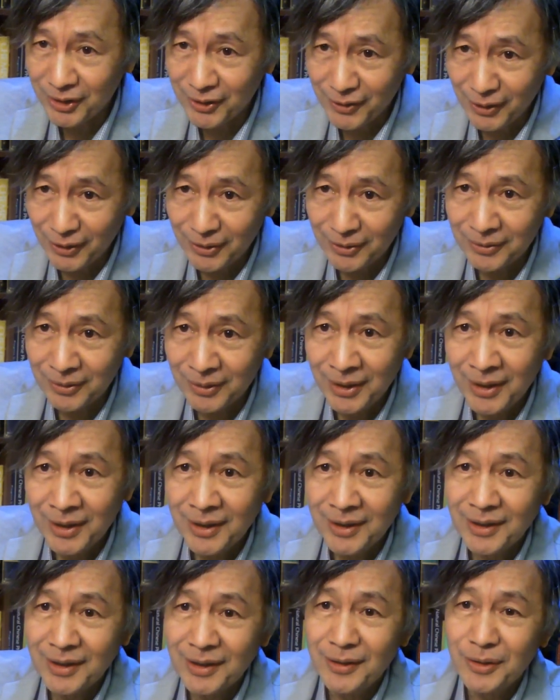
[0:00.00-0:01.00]
so
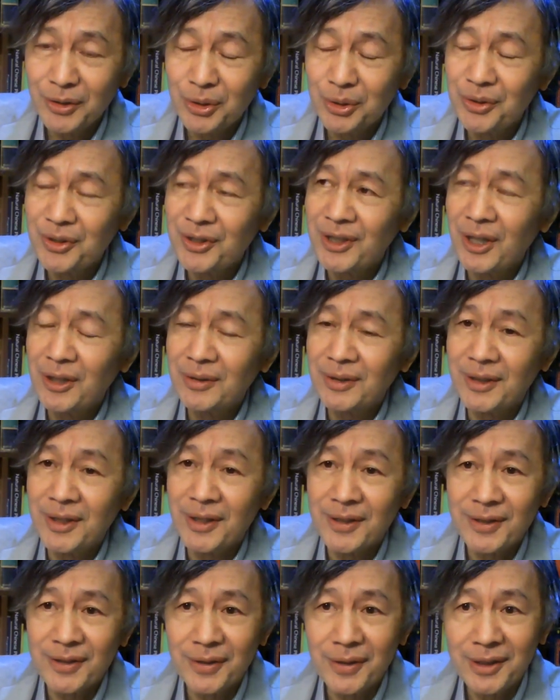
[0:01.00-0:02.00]
in
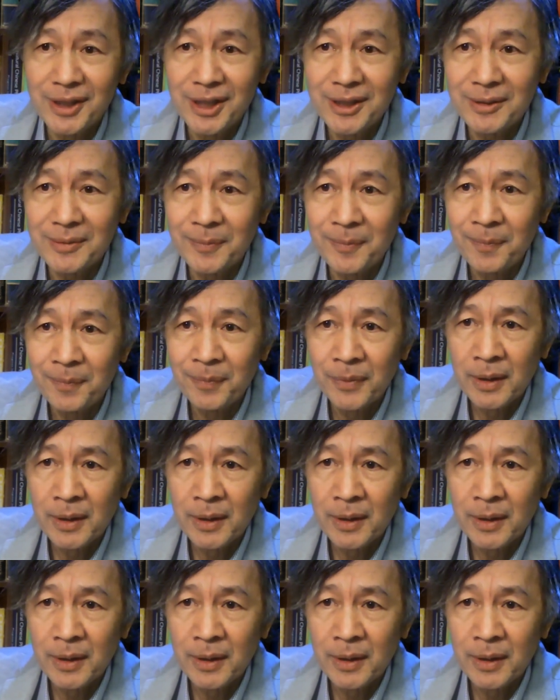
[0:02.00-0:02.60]
2013.